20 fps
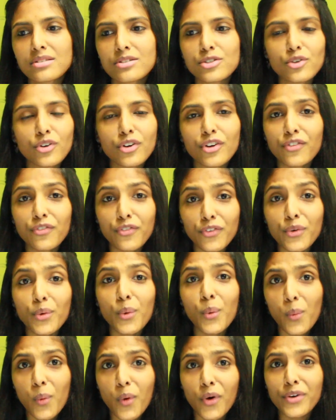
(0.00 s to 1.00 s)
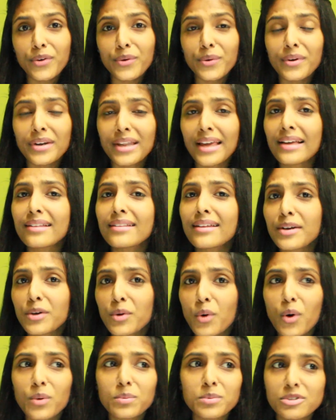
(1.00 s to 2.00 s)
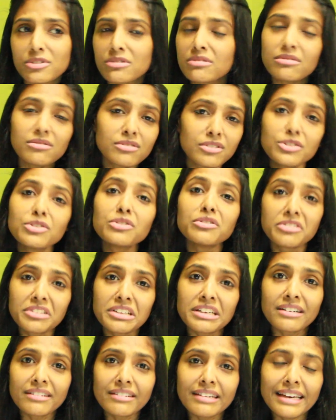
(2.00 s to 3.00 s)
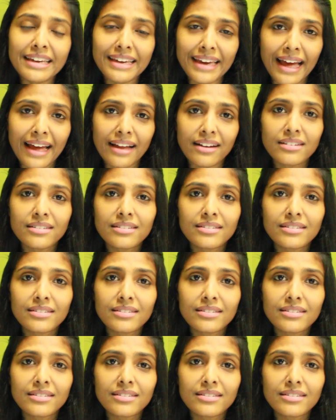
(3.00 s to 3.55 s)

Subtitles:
So if you want to take that option, you really can.